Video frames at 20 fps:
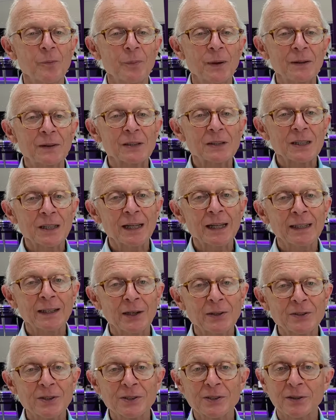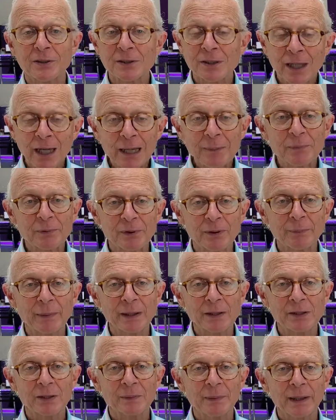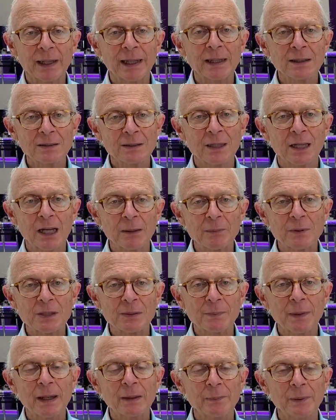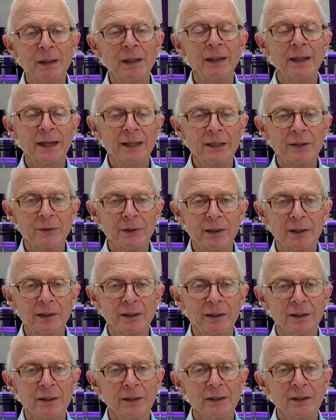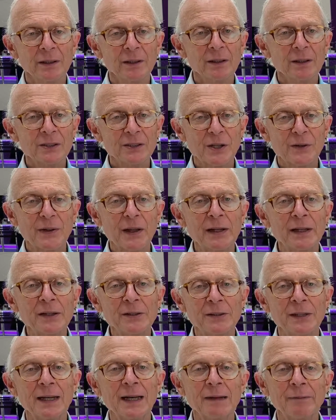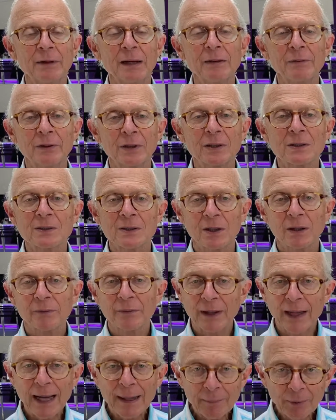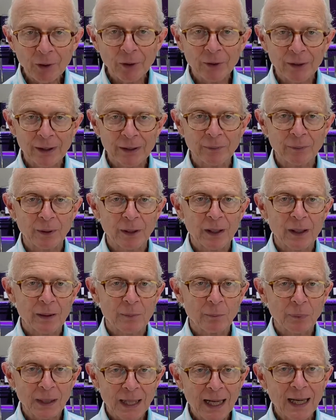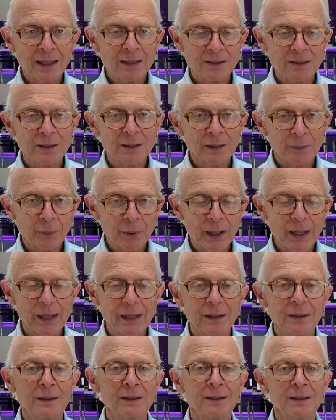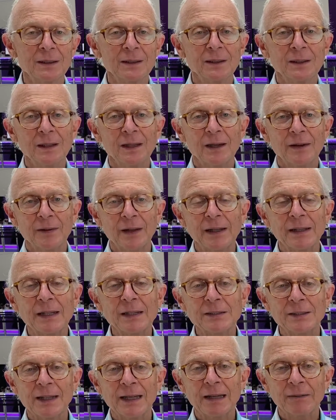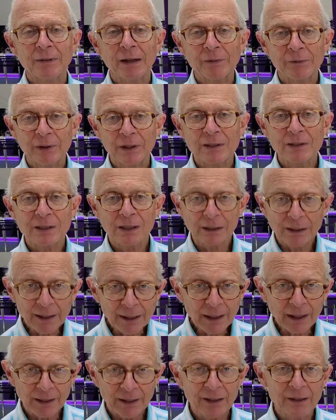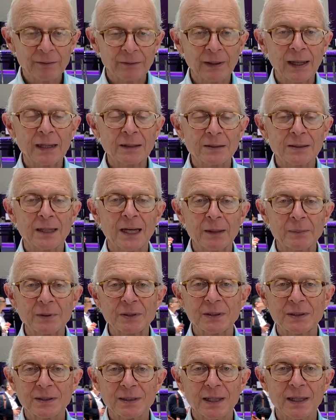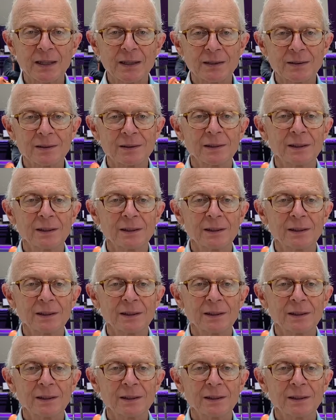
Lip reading: but the diagnosis of the type of dementia, being Alzheimer's, may be inaccurate. So they need to have evidence of the amyloid plaques in the brain. They need to have evidence clinically of Alzheimer's disease.